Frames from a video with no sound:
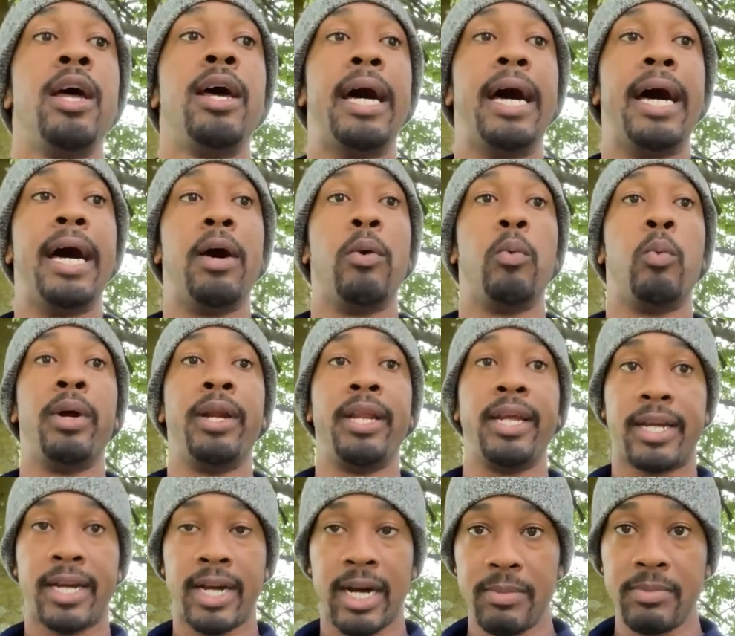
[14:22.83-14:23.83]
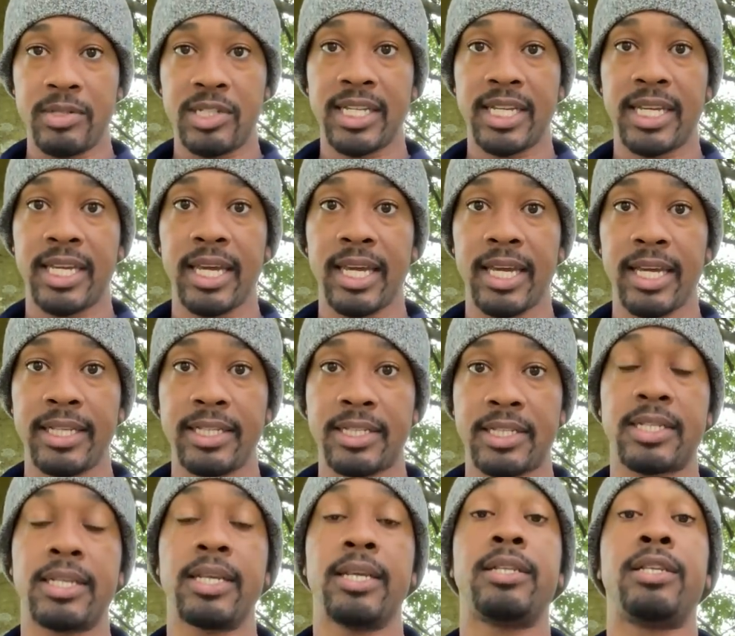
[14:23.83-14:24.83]
Uh, when it comes to
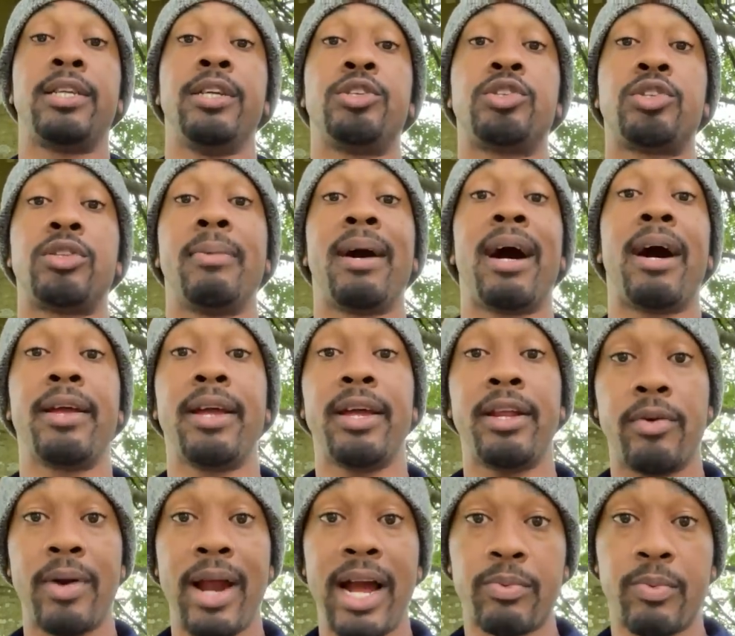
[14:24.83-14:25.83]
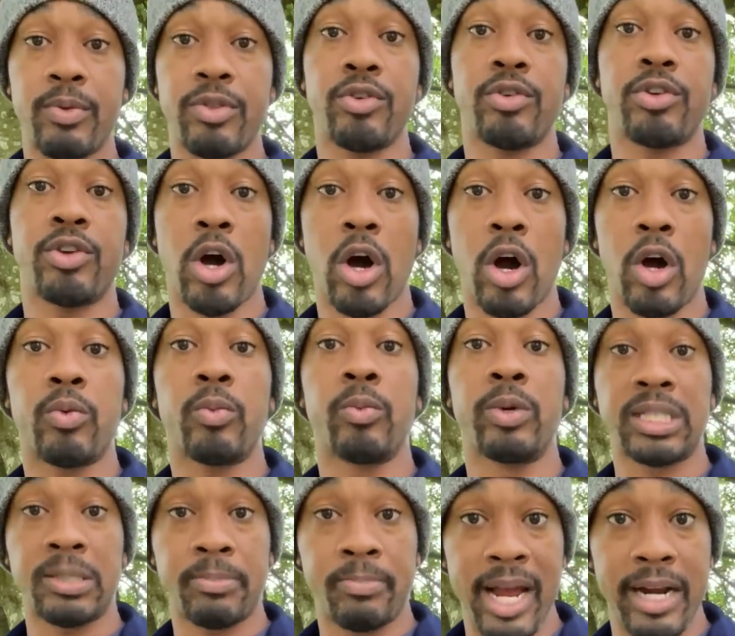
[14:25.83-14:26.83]
kids, teach them how to interact with your dog
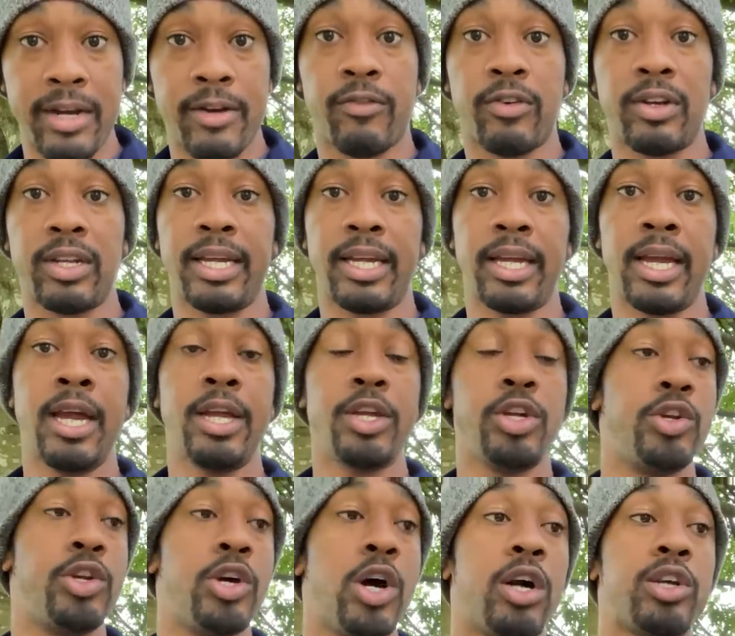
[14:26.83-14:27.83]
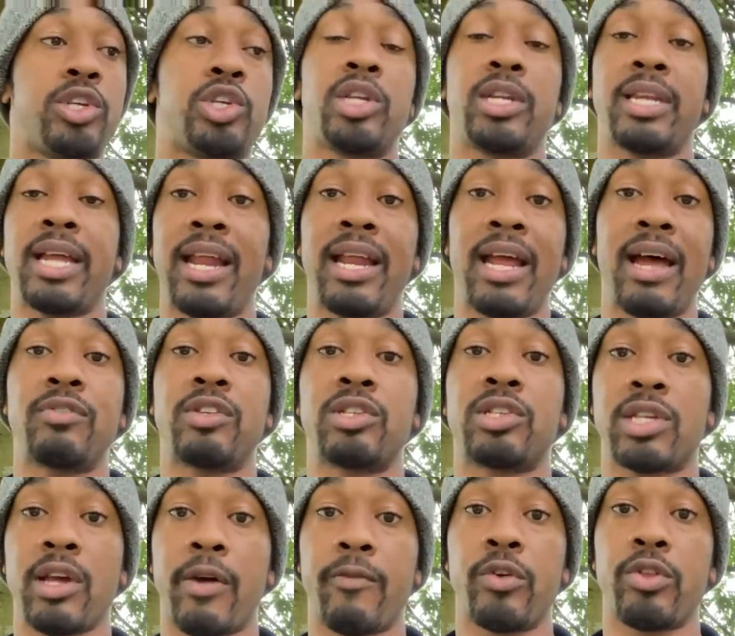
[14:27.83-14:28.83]
respectfully. Your dog should not have to
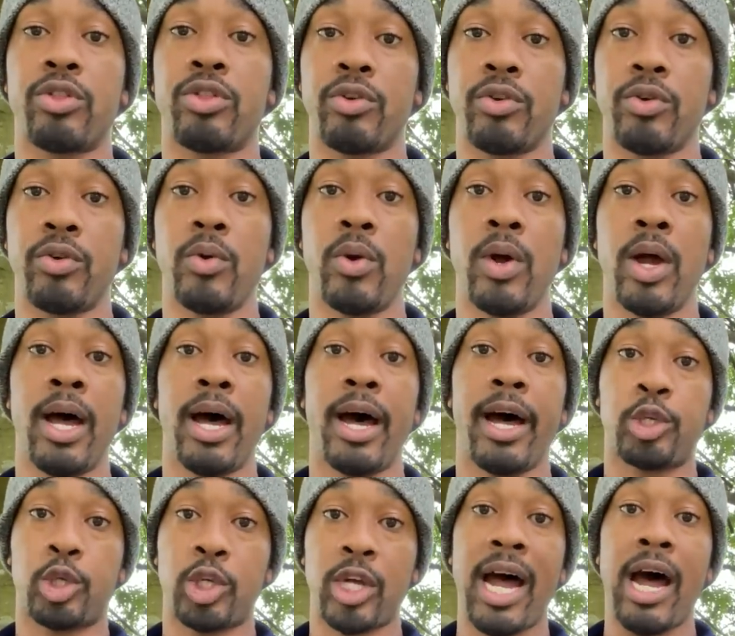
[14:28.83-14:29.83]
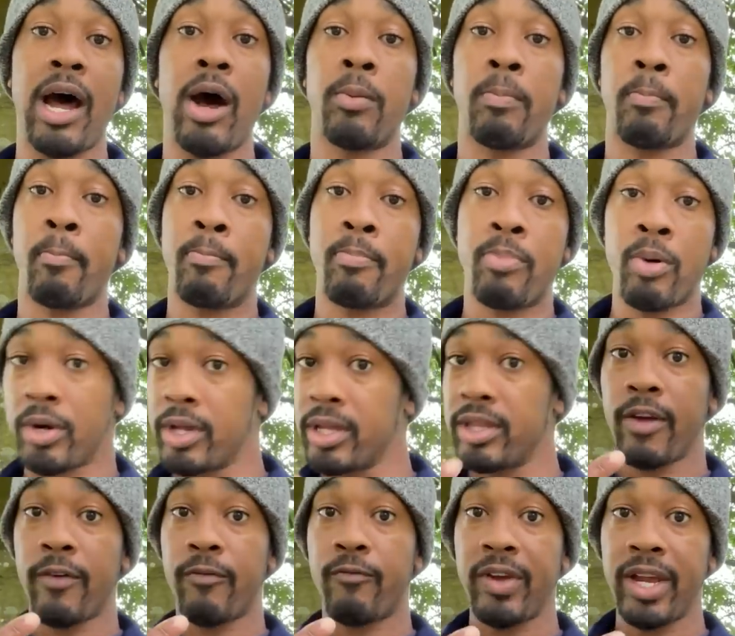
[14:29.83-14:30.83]
suffer through a child putting
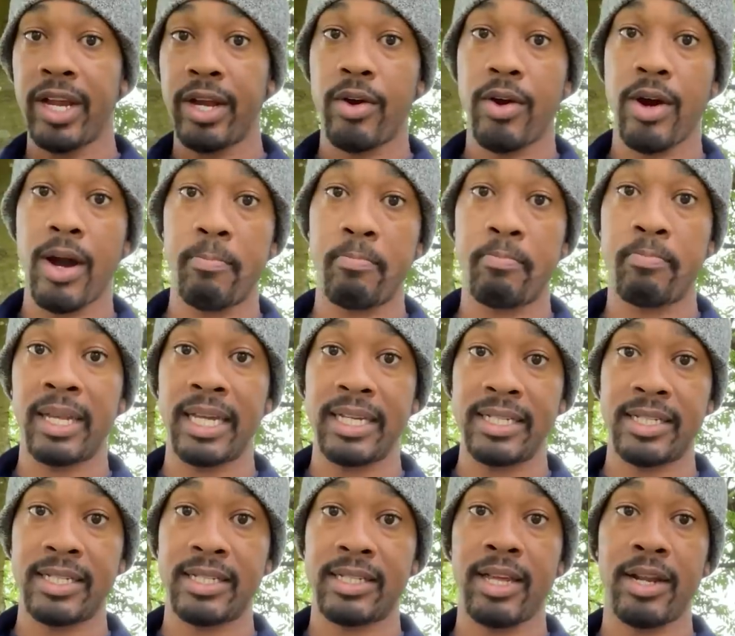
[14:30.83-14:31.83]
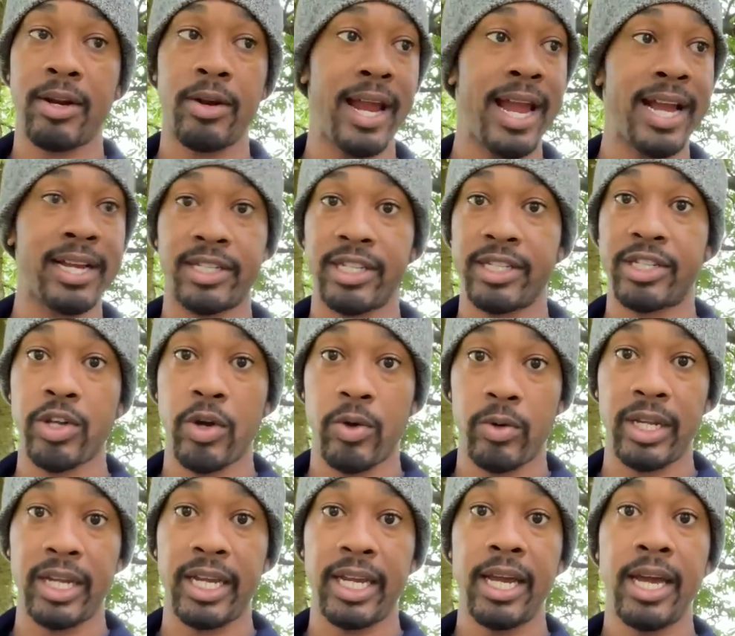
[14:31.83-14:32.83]
their finger up places that are exits
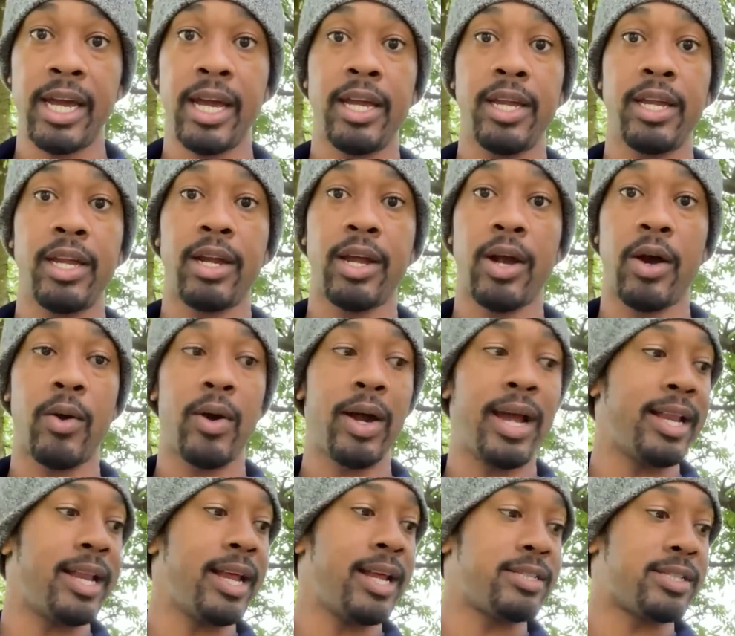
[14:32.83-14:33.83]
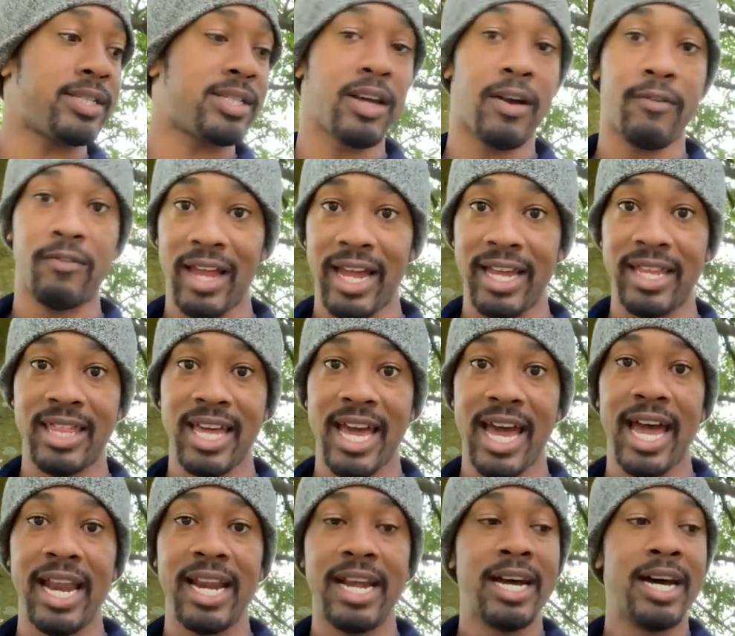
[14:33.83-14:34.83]
only, you know, and, and stuff like
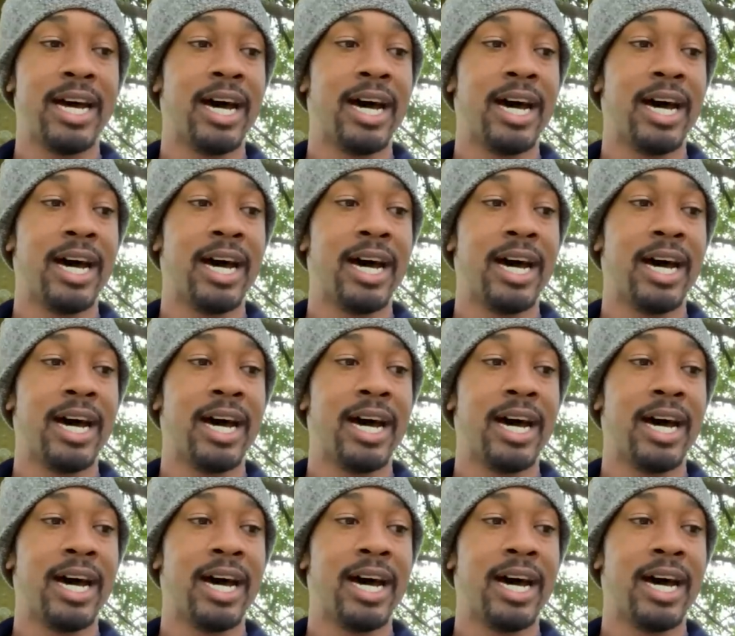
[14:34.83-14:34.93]
that.